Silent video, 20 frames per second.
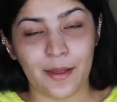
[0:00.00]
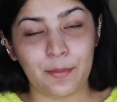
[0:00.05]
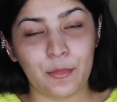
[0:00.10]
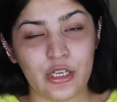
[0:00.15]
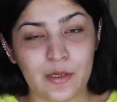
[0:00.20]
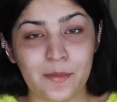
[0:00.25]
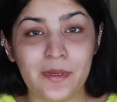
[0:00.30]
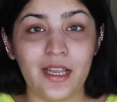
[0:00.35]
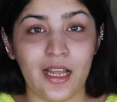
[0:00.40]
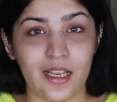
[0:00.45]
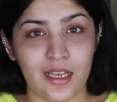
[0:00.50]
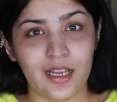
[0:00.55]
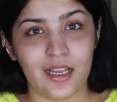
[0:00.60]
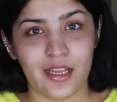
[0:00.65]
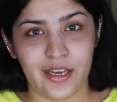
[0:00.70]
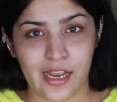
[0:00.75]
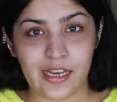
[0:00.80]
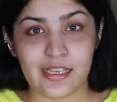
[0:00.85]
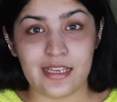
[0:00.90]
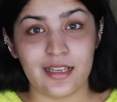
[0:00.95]
I'm going to be color
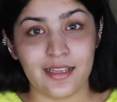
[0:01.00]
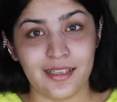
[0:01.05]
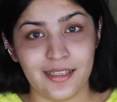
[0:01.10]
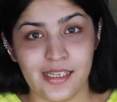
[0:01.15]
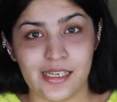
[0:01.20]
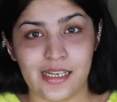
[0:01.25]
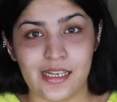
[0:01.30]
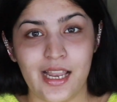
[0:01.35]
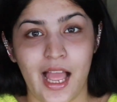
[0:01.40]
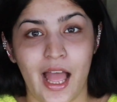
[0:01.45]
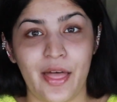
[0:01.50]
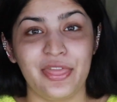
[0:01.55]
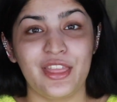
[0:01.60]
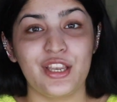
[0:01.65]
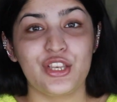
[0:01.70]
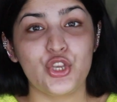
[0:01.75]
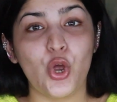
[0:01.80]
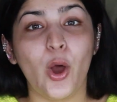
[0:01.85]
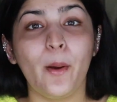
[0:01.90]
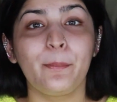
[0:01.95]
correcting a little, and
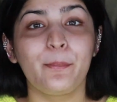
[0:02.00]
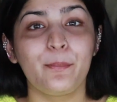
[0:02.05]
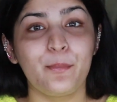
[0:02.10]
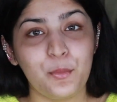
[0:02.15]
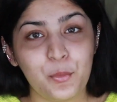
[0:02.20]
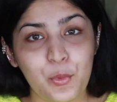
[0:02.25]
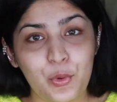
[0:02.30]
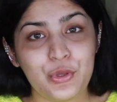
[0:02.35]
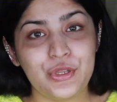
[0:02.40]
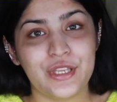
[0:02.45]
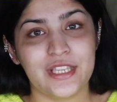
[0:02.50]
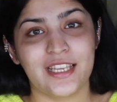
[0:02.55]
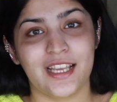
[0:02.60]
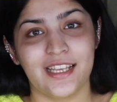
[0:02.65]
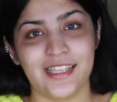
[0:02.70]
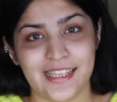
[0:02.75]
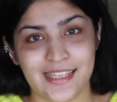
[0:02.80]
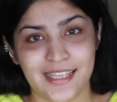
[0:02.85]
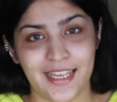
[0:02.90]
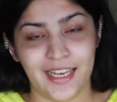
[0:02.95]
the topmost
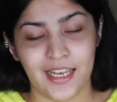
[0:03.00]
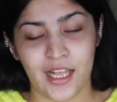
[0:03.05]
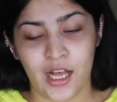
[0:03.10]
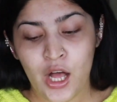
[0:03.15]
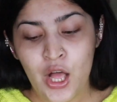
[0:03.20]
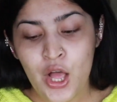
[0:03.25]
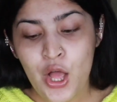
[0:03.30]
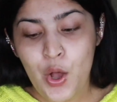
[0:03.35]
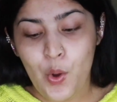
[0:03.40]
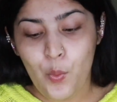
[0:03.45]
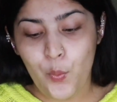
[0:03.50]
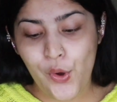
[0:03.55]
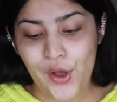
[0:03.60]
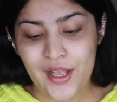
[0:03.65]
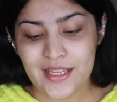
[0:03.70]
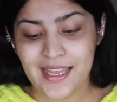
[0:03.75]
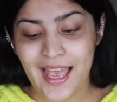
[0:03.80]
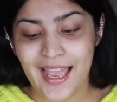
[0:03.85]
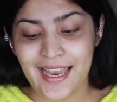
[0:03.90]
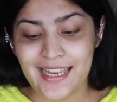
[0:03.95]
concealer
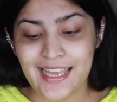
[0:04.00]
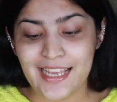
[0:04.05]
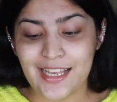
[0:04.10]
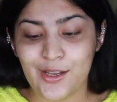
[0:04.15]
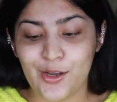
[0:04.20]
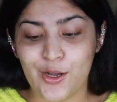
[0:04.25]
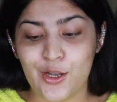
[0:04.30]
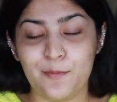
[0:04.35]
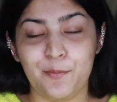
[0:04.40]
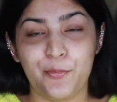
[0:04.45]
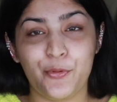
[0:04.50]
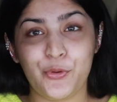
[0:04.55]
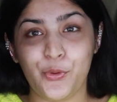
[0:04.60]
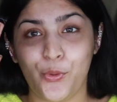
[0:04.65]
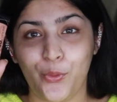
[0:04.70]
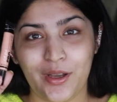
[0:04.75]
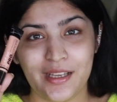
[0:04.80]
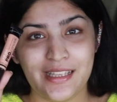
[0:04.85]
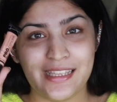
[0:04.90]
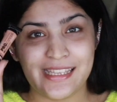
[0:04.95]
was LA Girl
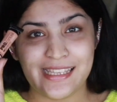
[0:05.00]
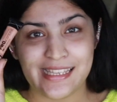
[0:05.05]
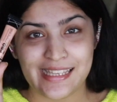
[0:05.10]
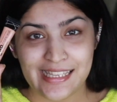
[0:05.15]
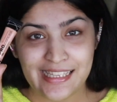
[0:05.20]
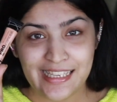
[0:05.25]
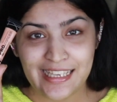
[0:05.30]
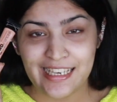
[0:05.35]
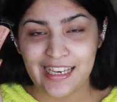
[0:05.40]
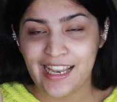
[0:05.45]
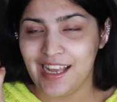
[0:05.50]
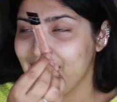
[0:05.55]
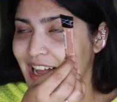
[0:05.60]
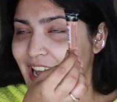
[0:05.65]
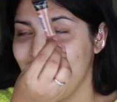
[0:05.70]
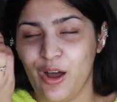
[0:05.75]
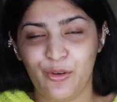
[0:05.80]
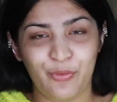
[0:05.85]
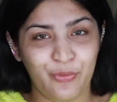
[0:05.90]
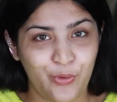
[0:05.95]
Pro Conceal.
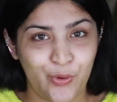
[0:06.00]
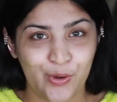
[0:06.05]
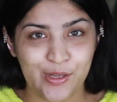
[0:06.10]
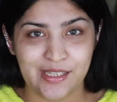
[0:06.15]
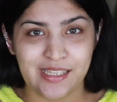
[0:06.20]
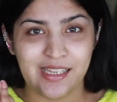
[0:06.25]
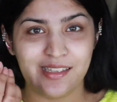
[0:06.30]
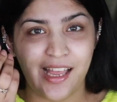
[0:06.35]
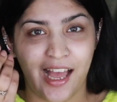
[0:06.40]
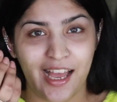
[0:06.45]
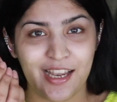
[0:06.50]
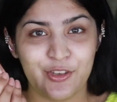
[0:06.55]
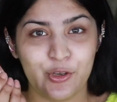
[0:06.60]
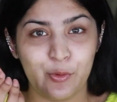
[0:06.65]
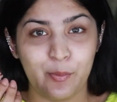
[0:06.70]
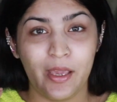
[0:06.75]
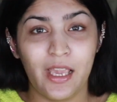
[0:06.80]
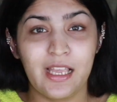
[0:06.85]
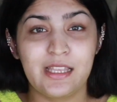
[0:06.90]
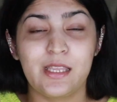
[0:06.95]
Of course, this had
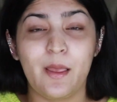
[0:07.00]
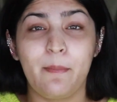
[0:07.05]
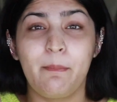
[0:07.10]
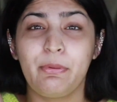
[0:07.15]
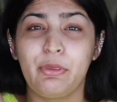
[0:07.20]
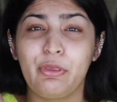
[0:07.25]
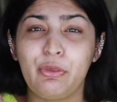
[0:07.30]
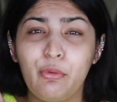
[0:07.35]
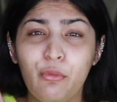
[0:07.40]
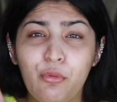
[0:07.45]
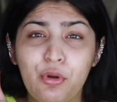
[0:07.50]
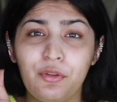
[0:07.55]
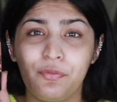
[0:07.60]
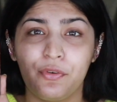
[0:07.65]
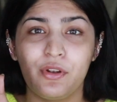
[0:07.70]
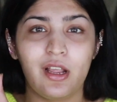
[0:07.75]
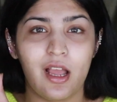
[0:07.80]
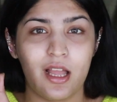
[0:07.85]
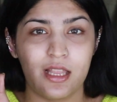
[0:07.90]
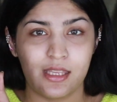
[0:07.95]
to be. It's a
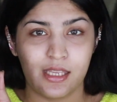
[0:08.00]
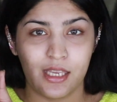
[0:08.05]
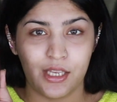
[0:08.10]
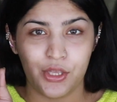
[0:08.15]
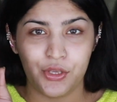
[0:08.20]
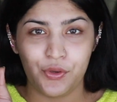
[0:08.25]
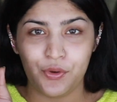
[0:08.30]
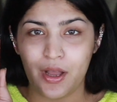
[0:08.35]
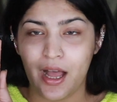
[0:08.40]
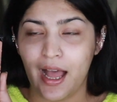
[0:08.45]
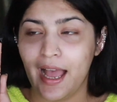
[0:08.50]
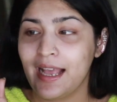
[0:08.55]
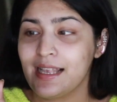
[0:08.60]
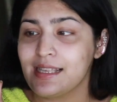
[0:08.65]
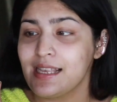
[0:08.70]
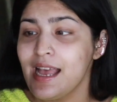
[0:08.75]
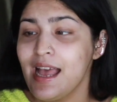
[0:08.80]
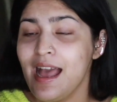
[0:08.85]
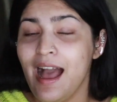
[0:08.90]
beautiful concealer, you guys.